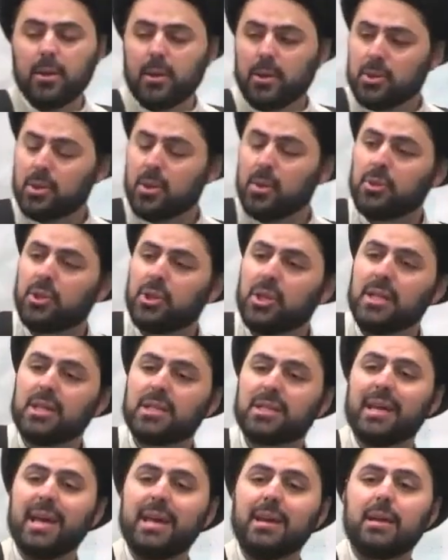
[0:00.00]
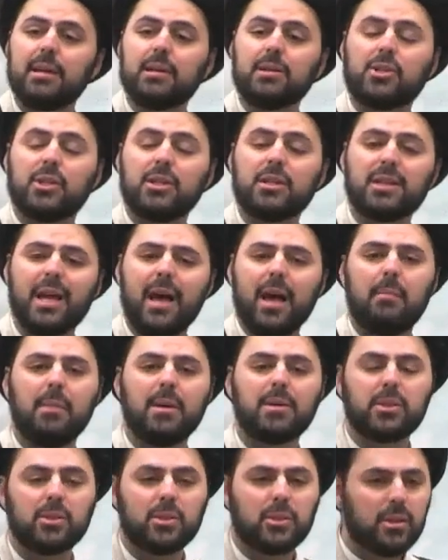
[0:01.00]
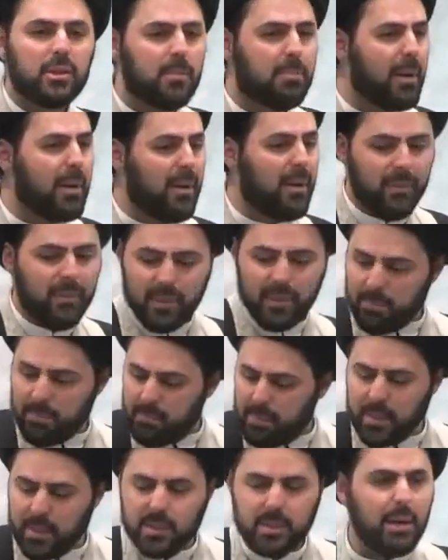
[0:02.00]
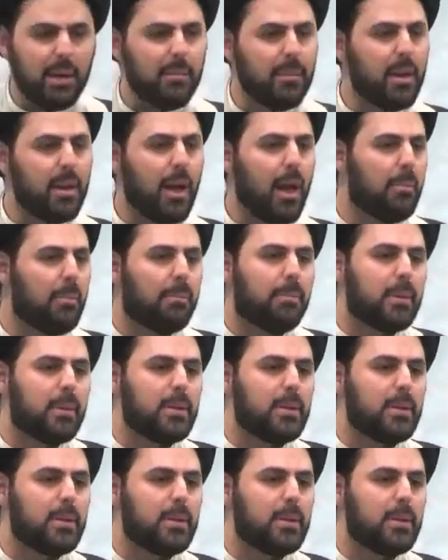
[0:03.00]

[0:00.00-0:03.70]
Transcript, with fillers: So she sent a message to the Prophet that please come and help.